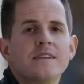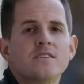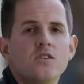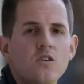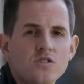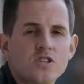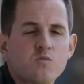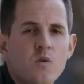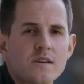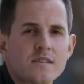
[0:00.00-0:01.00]
But it's not
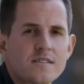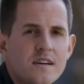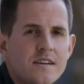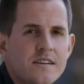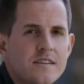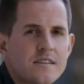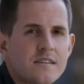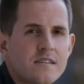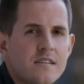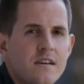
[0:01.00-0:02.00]
just one-sided,
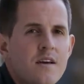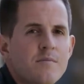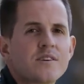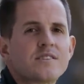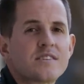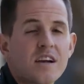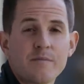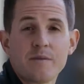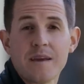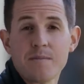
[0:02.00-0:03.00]
because
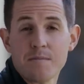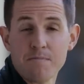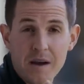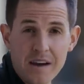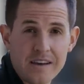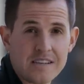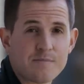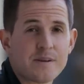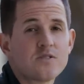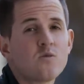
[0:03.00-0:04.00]
Simon may be
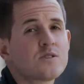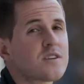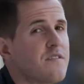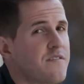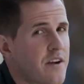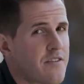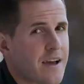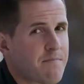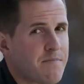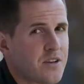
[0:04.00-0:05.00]
pious, but he's also
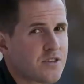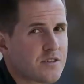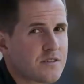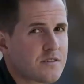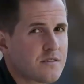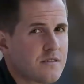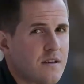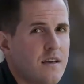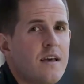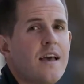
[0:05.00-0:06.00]
very ambitious.
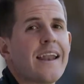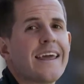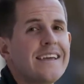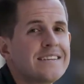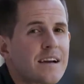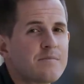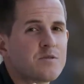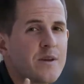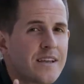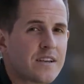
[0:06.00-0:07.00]
And he's come
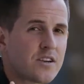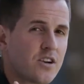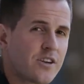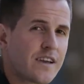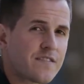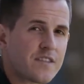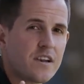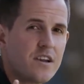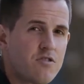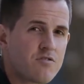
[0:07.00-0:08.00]
to England looking for
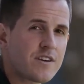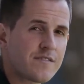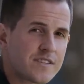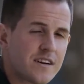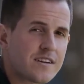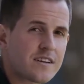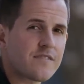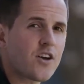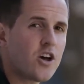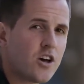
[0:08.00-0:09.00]
the lucrative
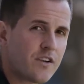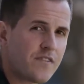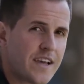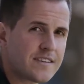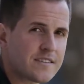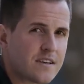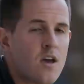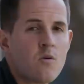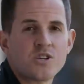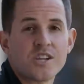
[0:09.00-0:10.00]
title of Earl of Leicester,
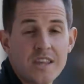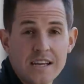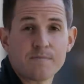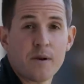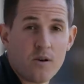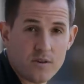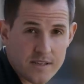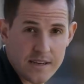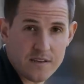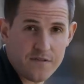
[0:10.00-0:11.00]
which he thinks
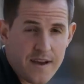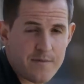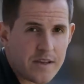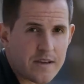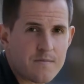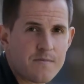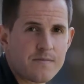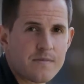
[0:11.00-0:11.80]
belongs to his family.